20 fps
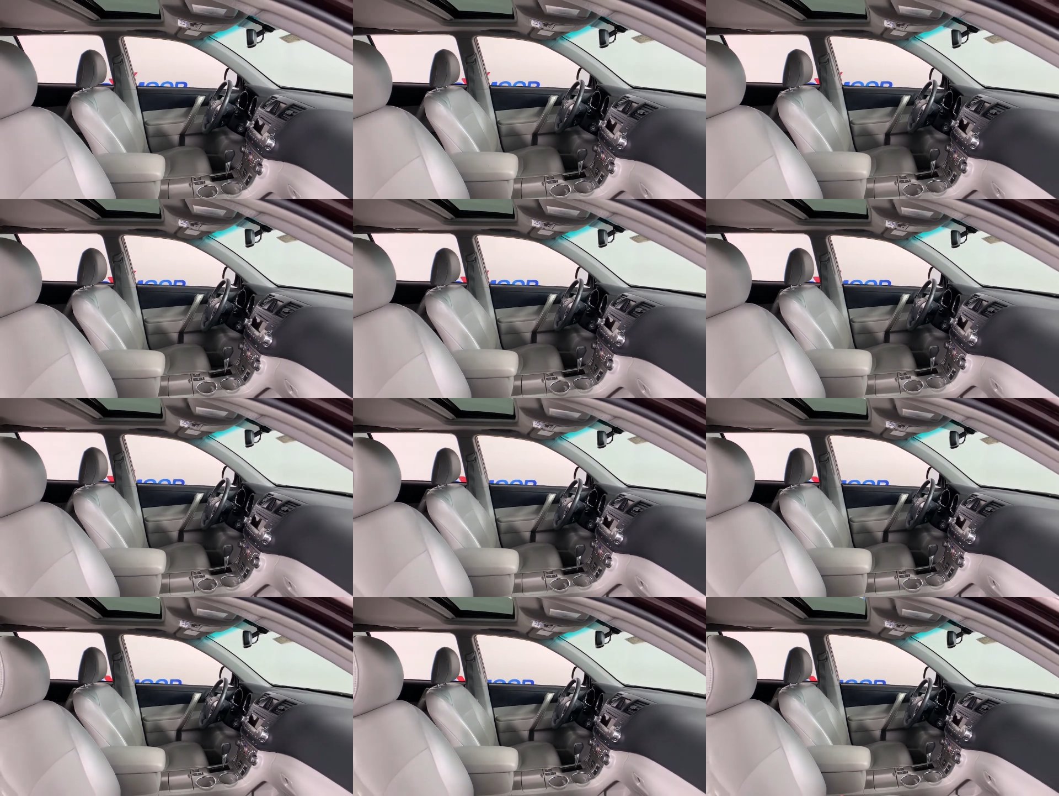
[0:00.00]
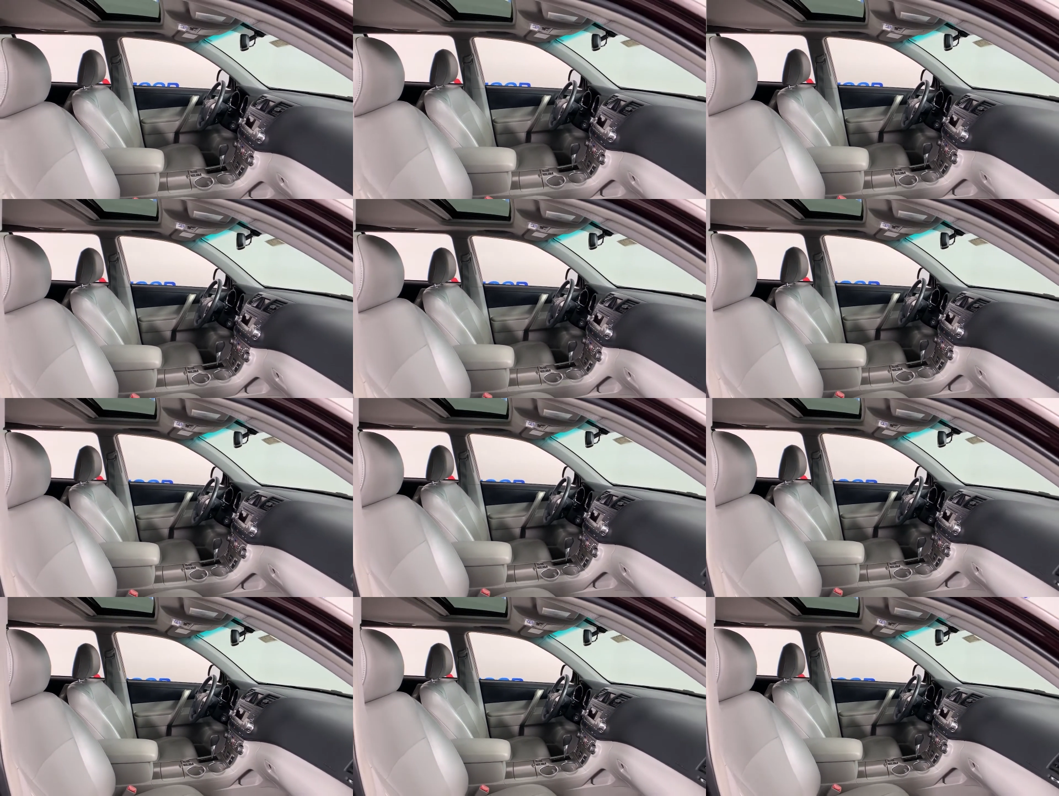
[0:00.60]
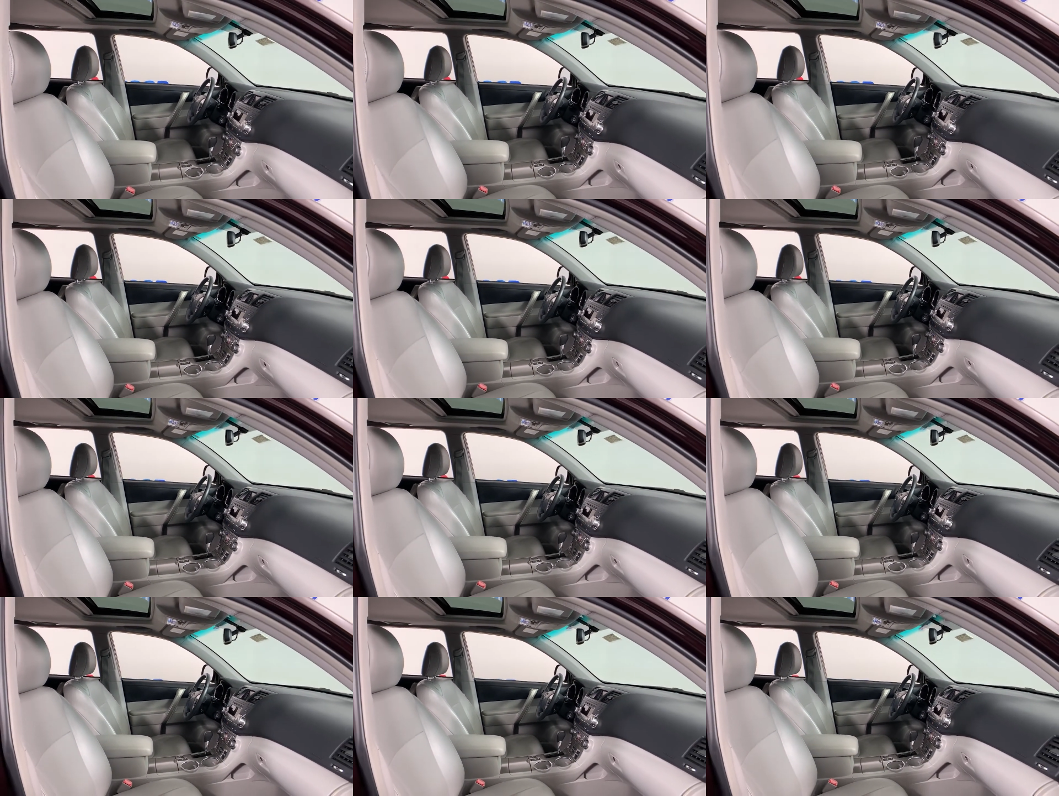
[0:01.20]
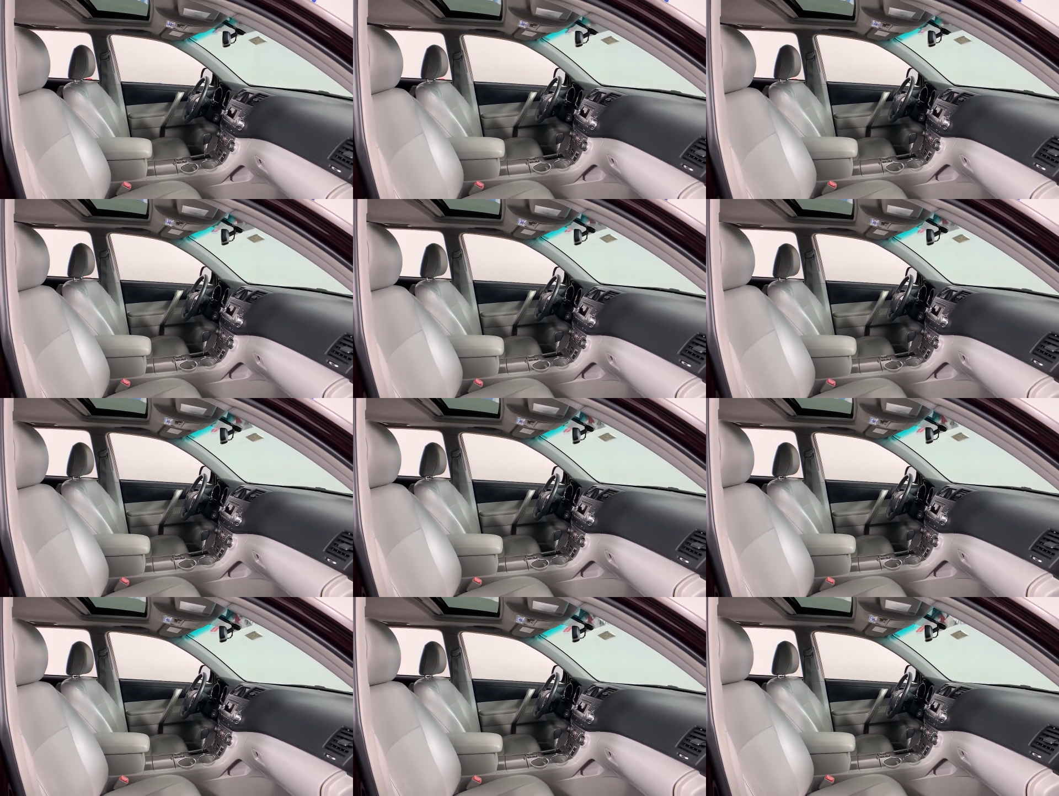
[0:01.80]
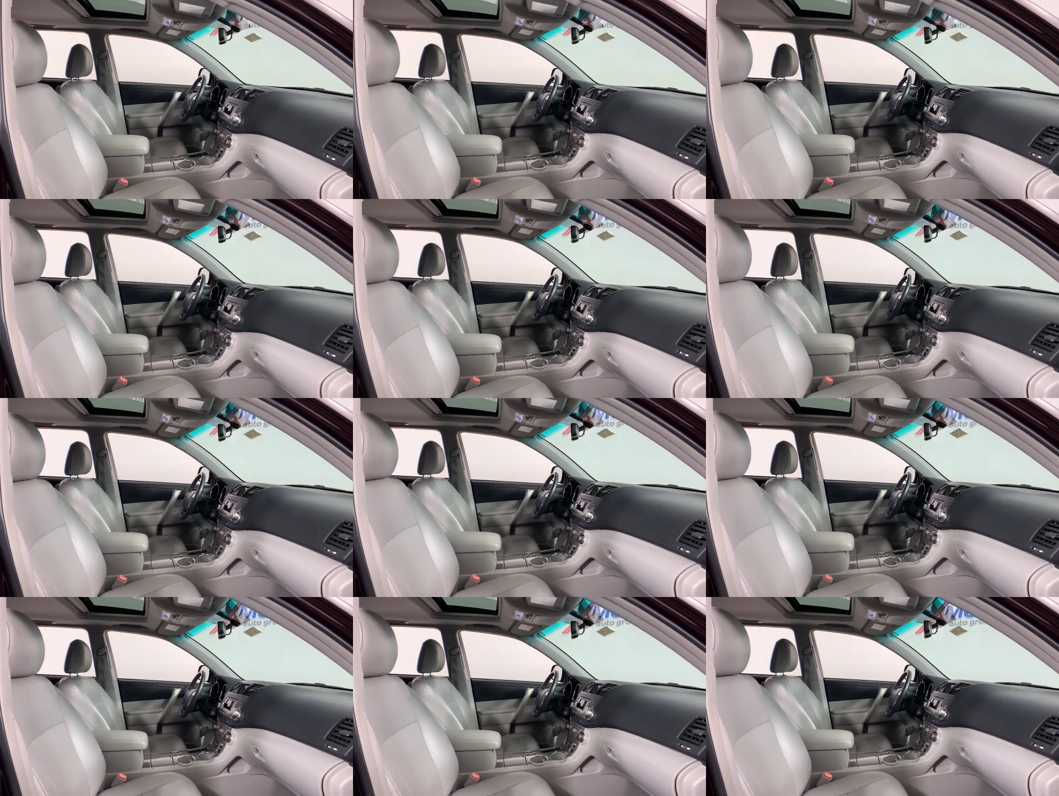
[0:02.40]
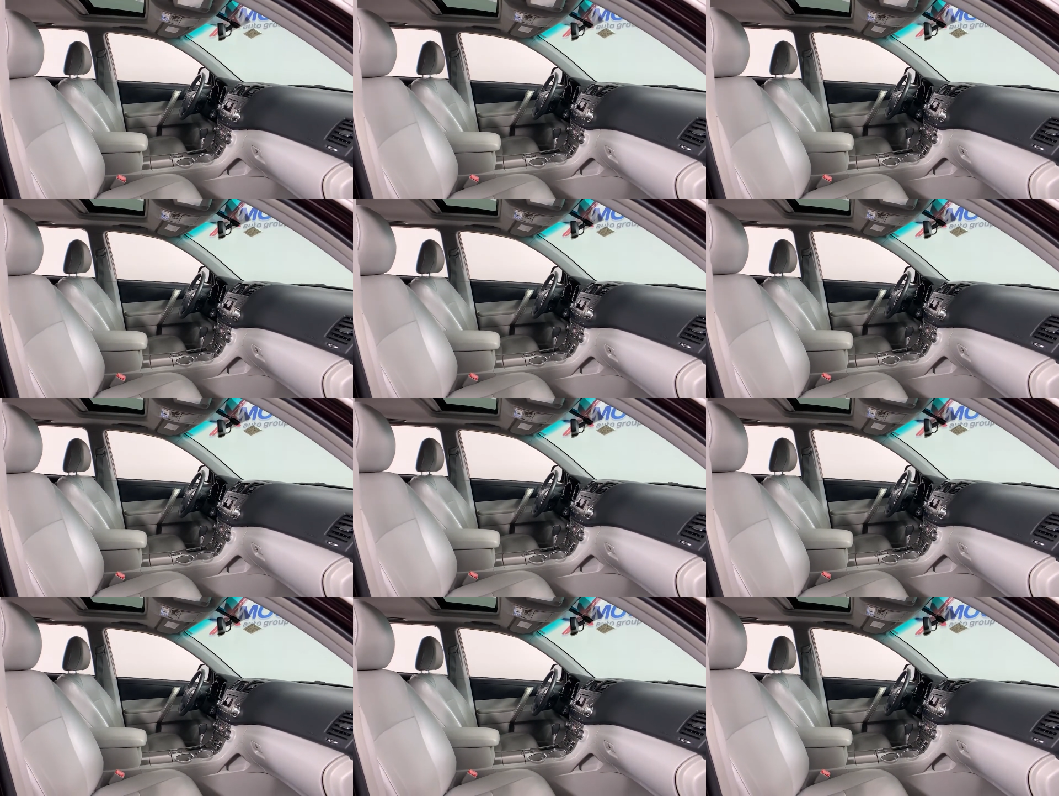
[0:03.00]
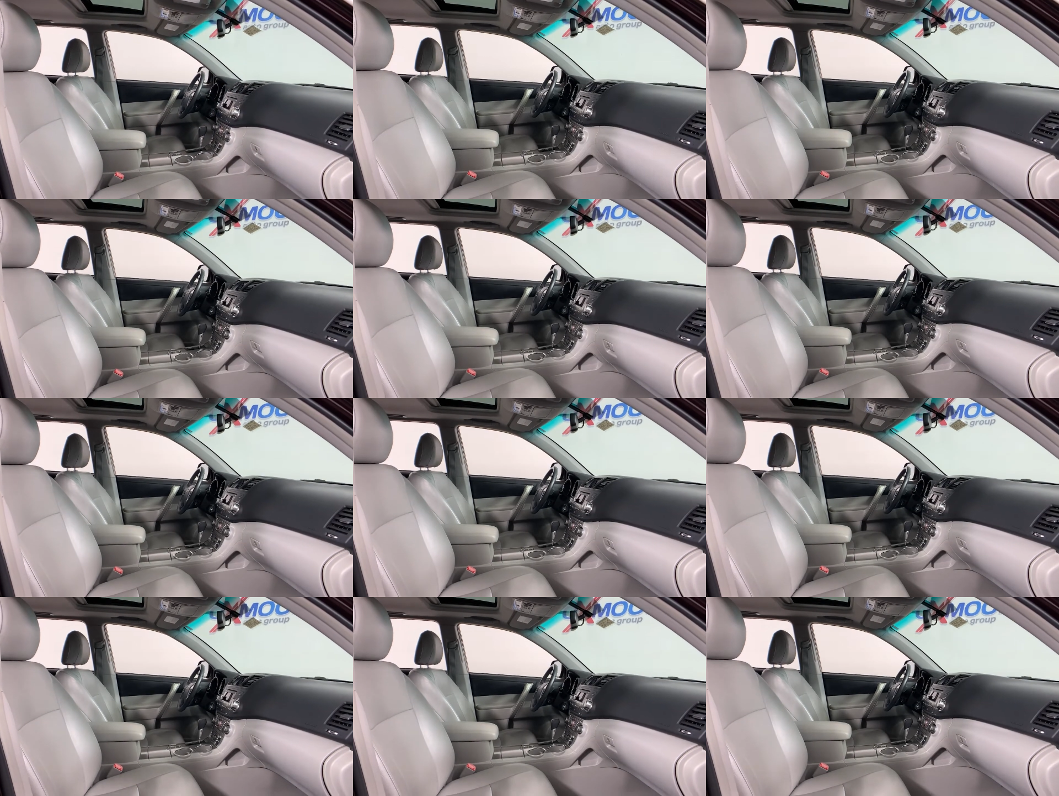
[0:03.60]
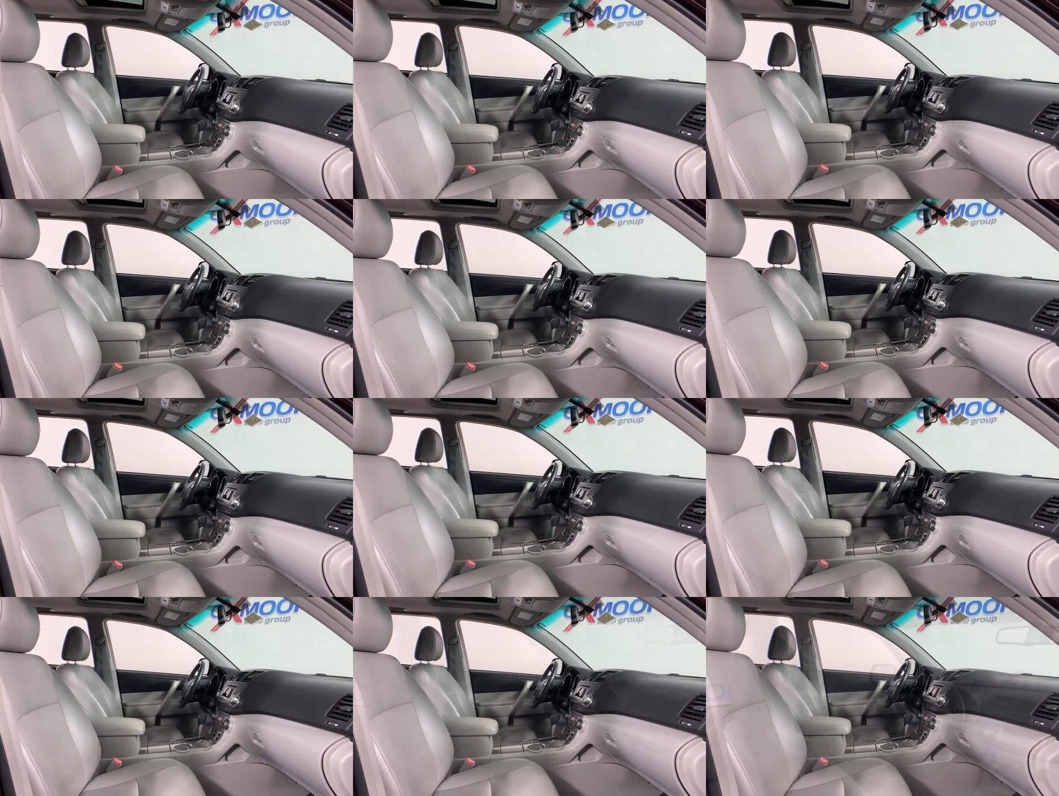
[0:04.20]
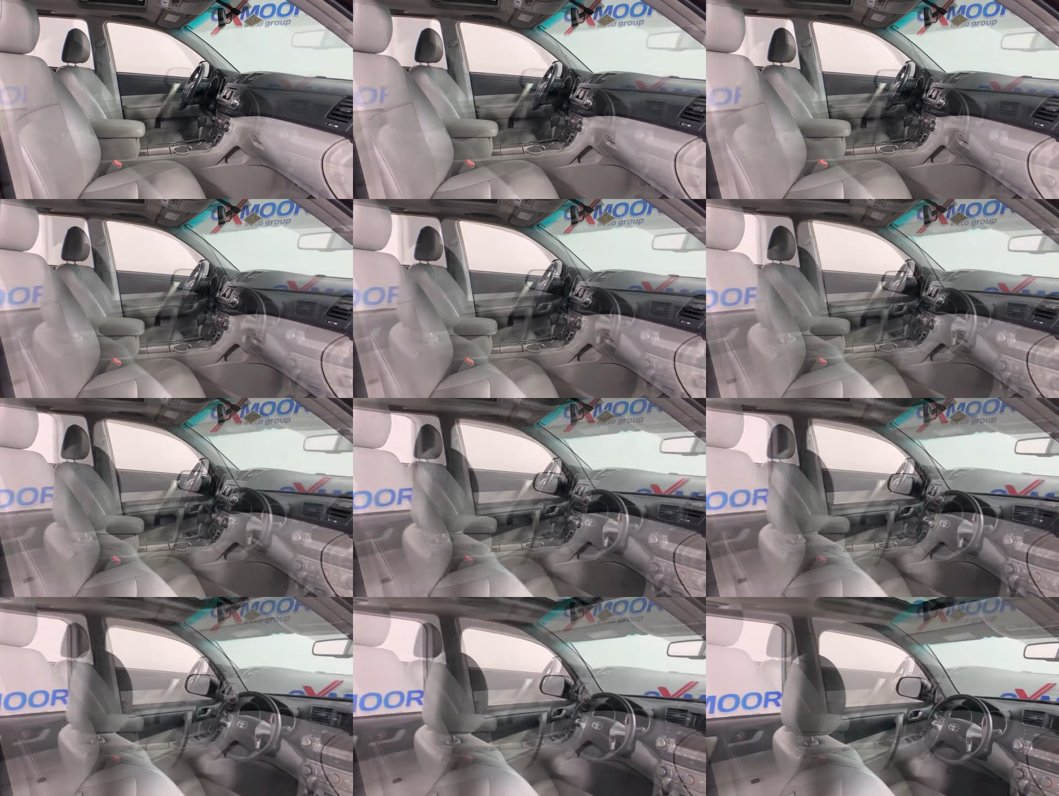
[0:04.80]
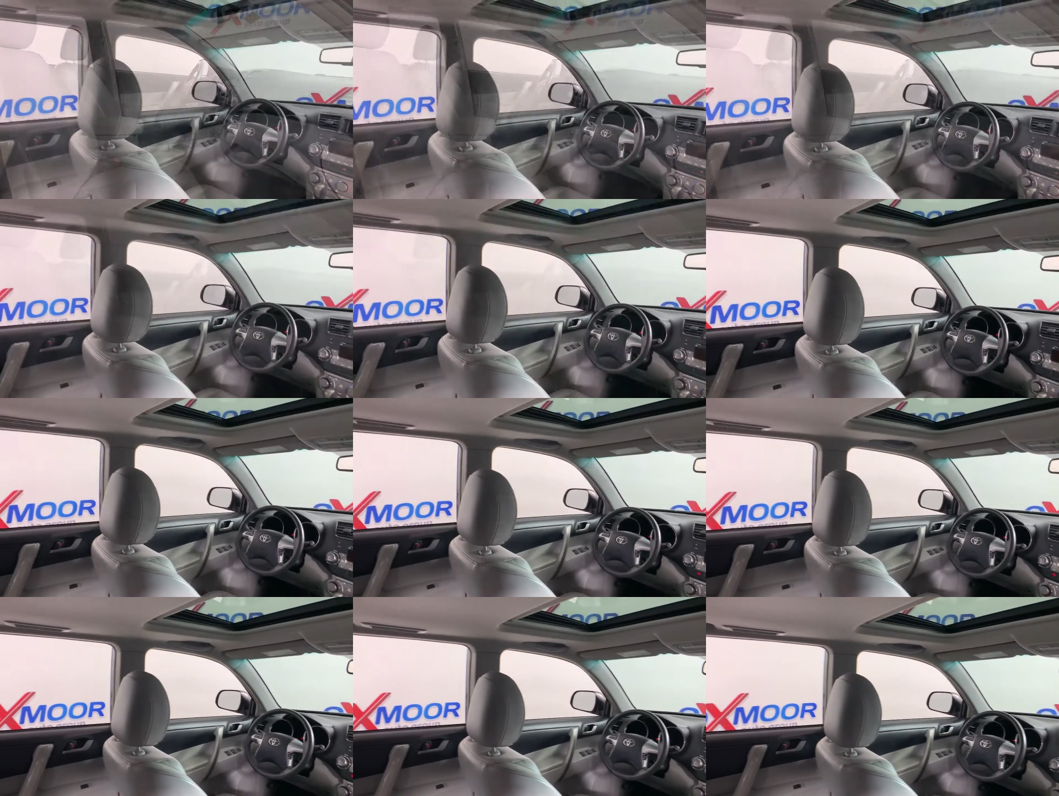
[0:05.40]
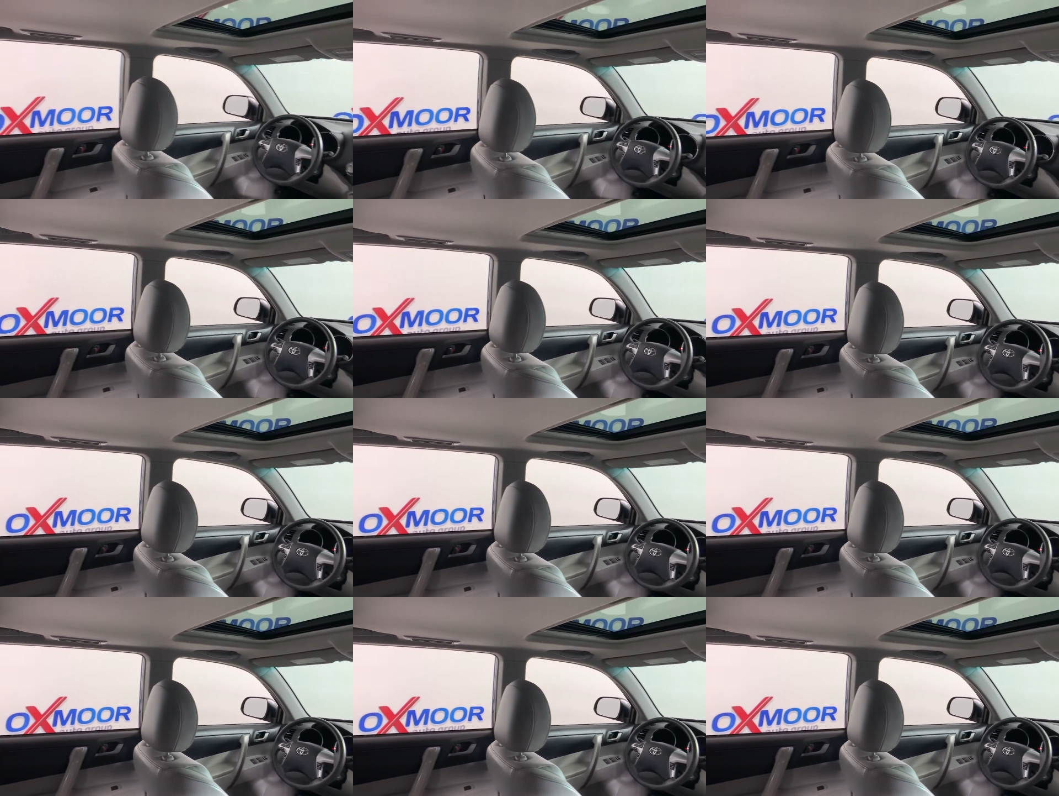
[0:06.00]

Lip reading: Nobody's mouth can be seen.